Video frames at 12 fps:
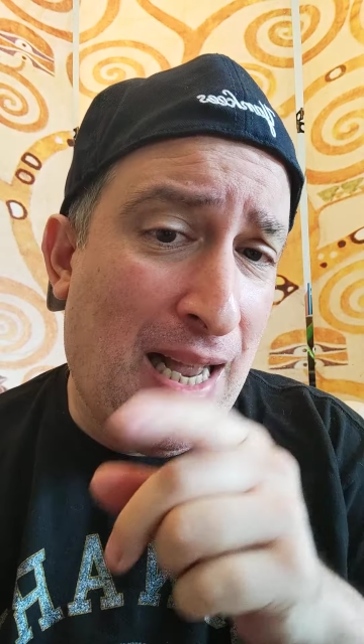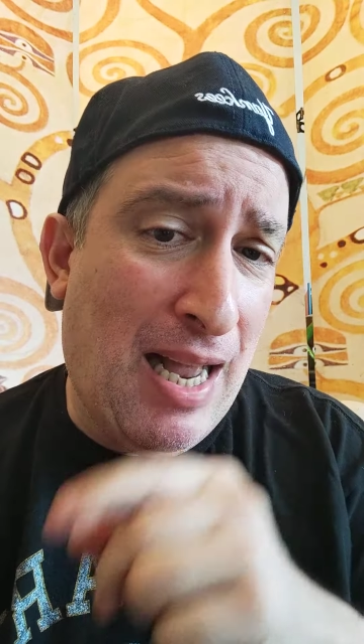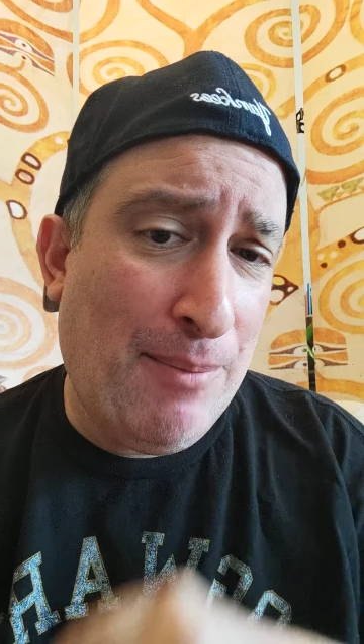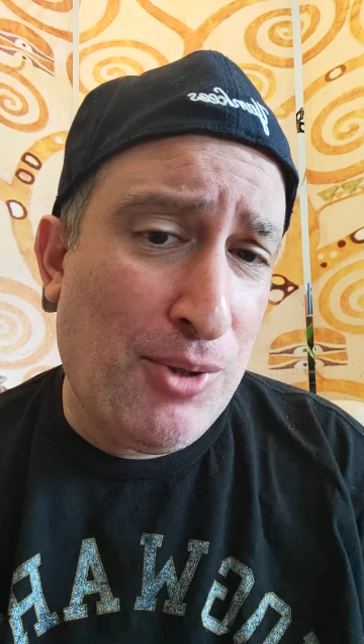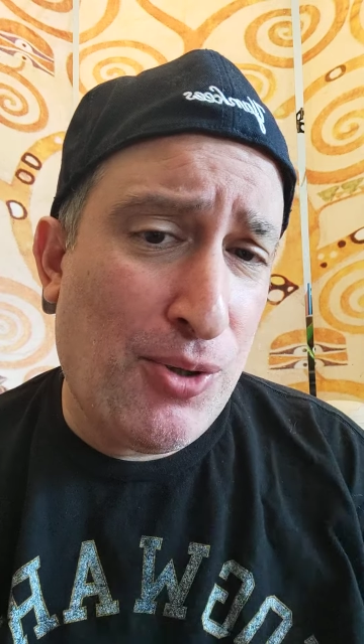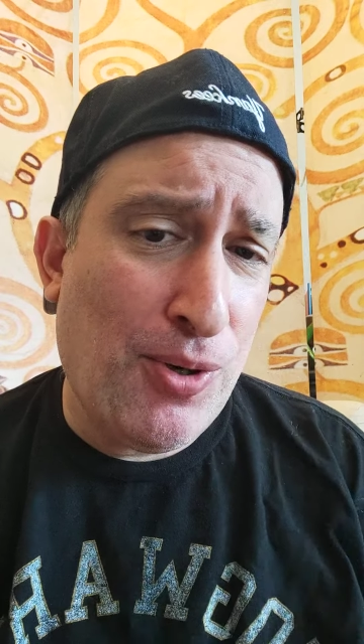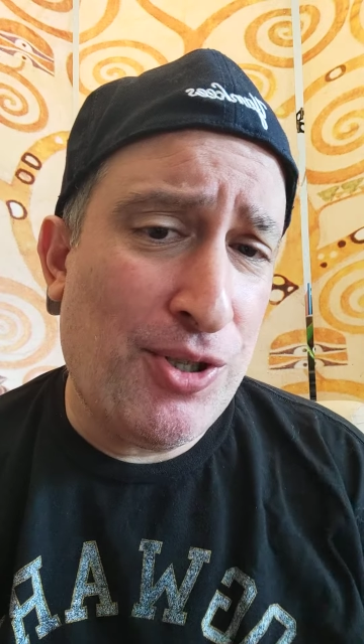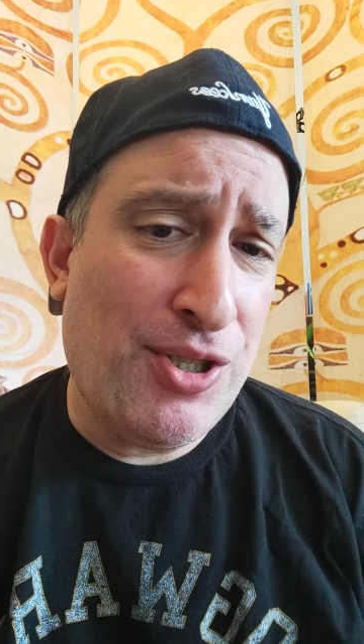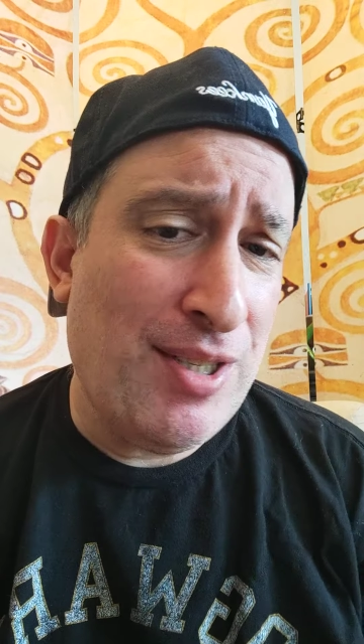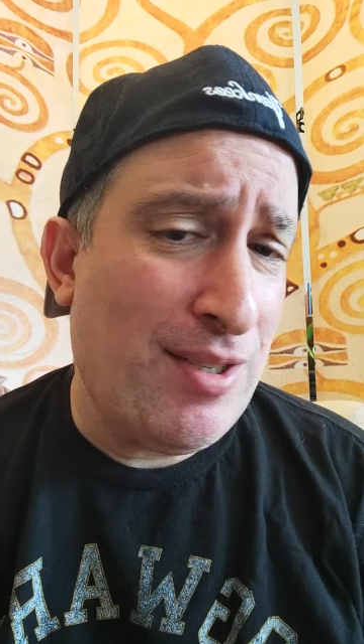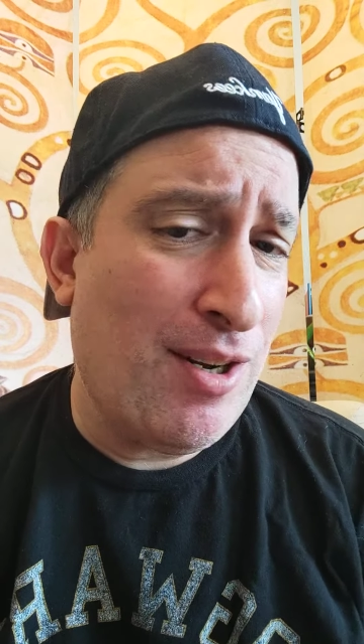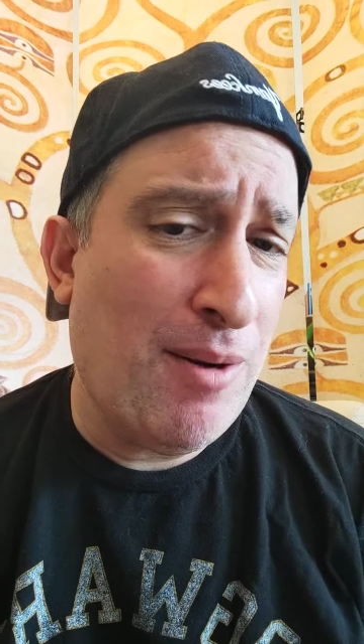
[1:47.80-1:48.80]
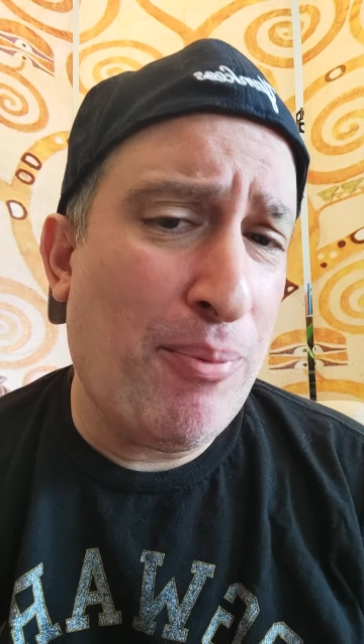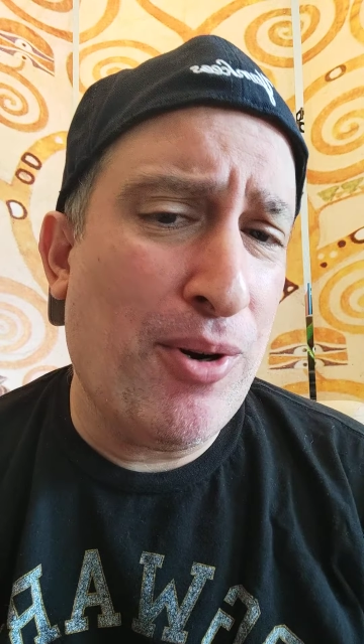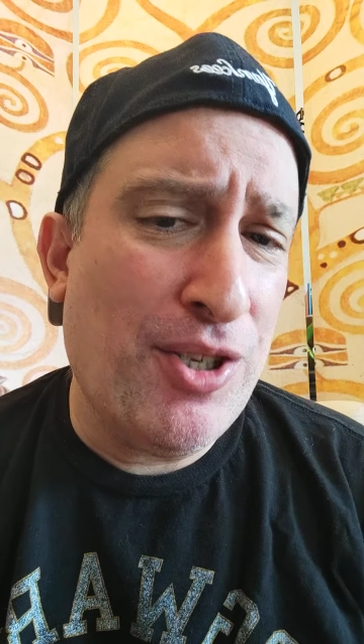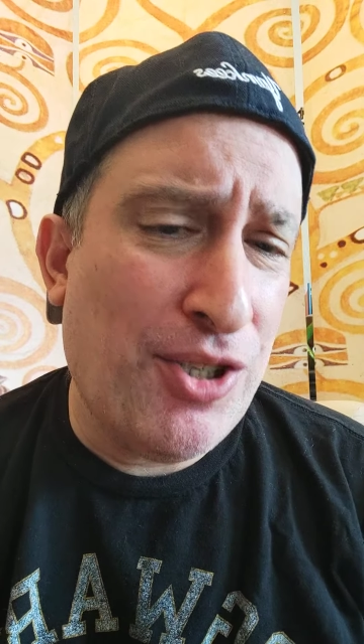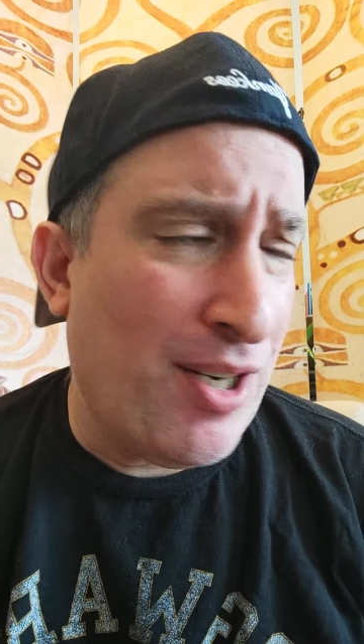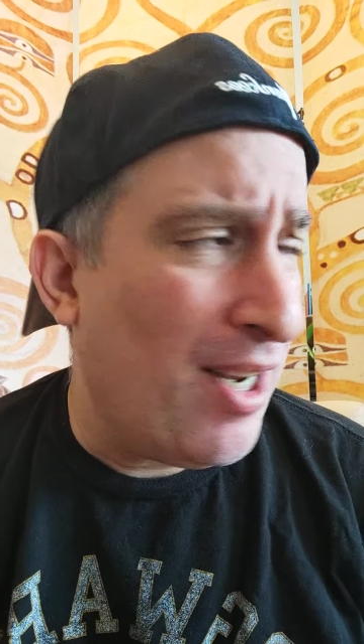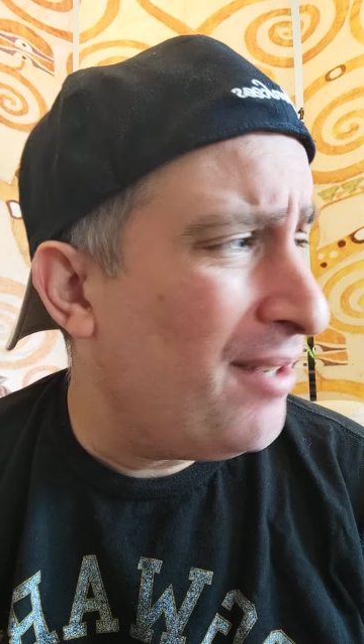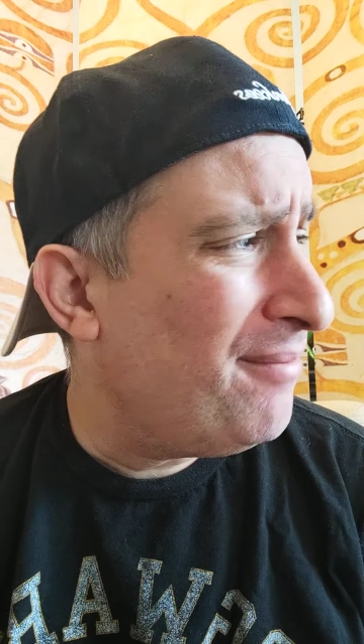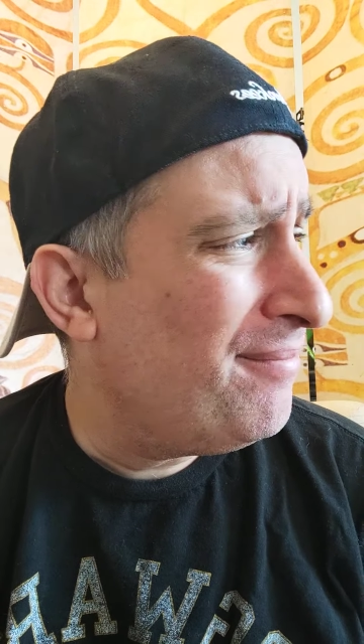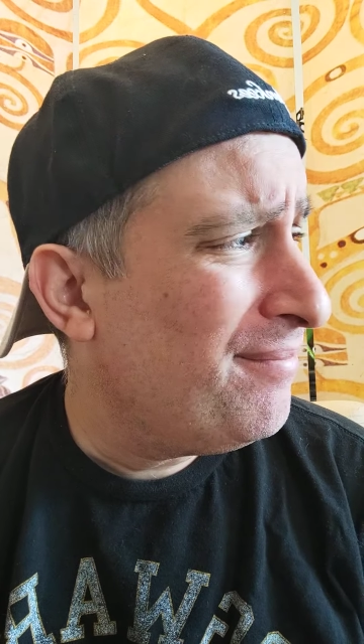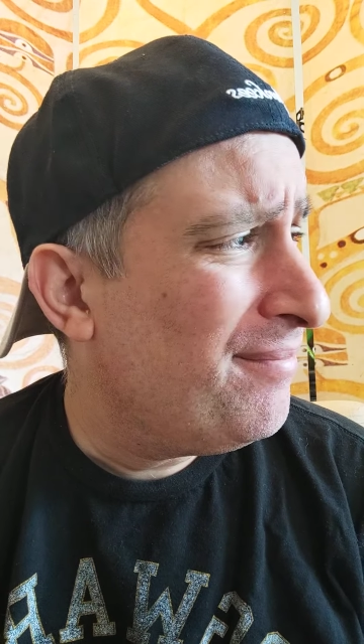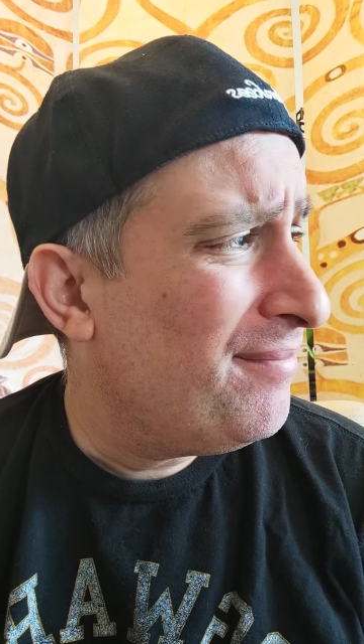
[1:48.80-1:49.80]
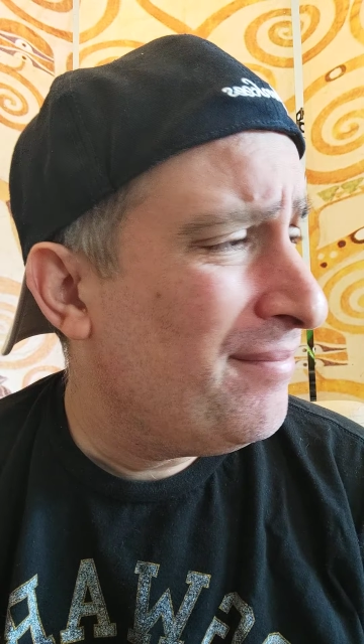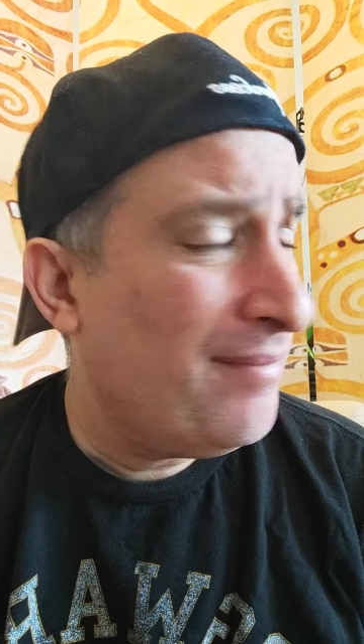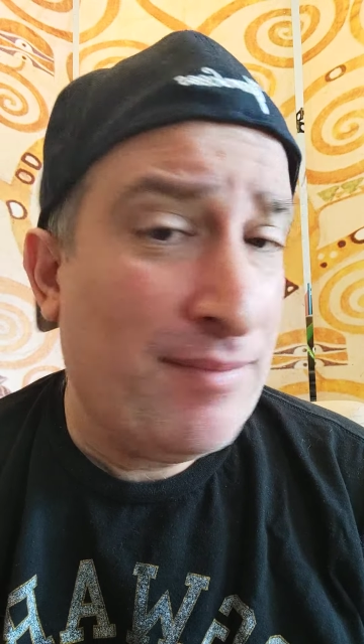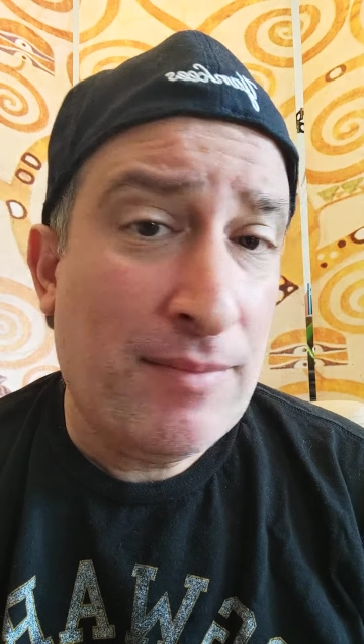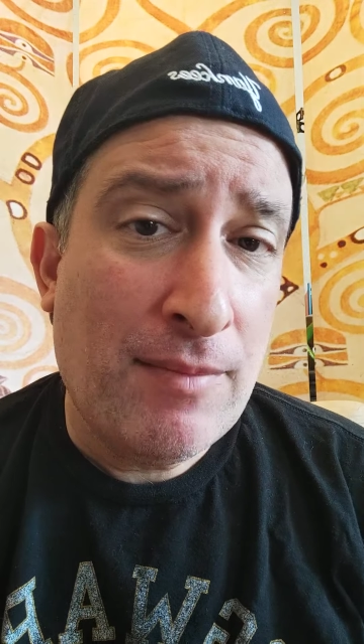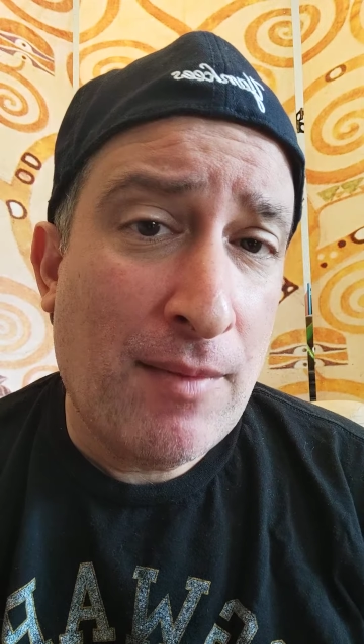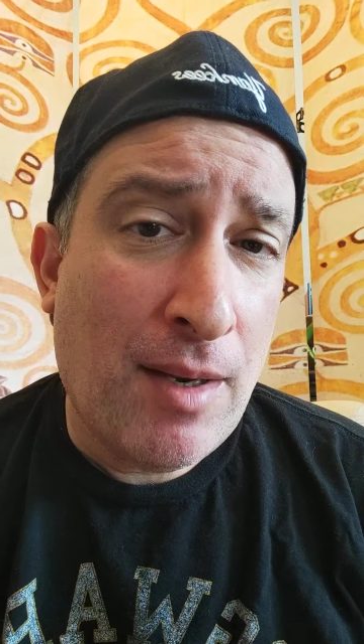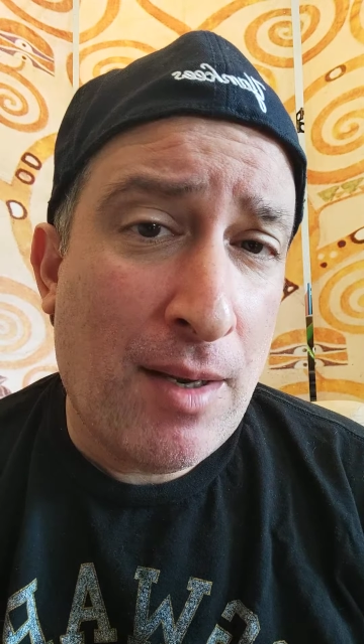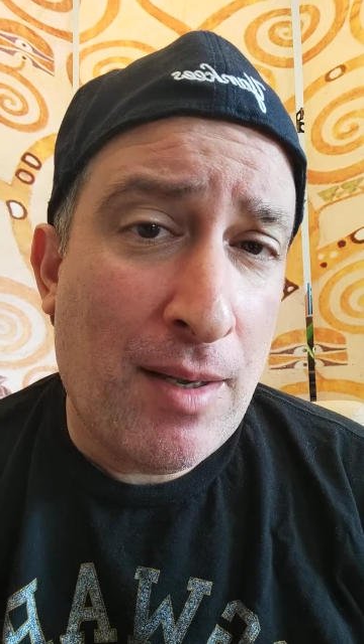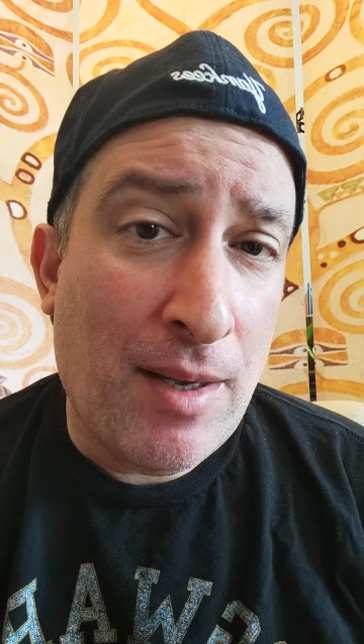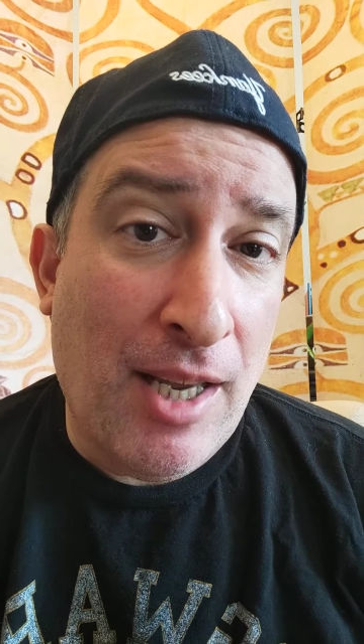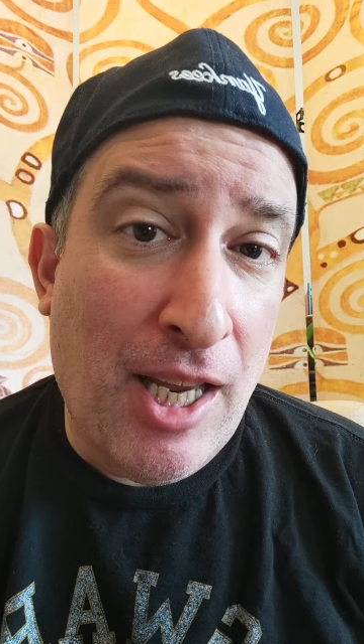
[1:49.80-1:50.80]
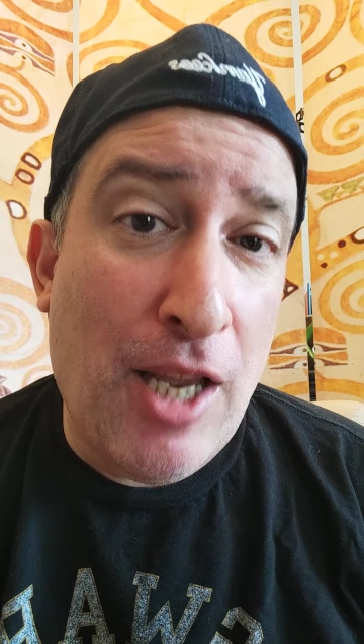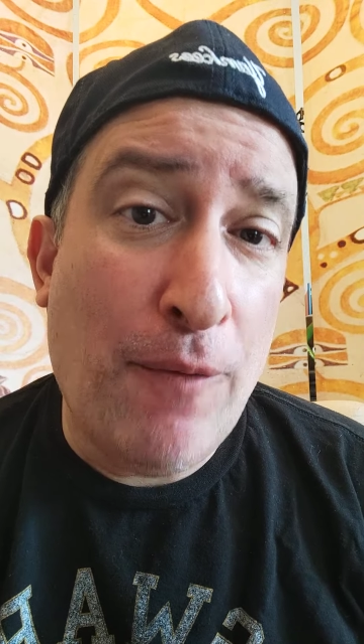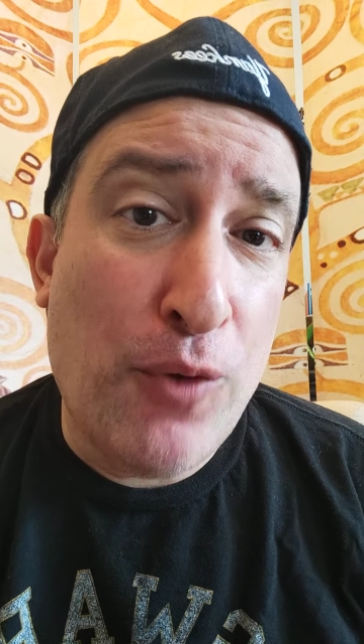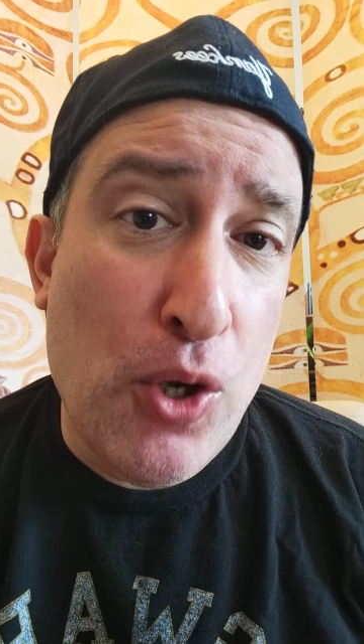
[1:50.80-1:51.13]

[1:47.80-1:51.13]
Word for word: I'm sure she's going to appreciate if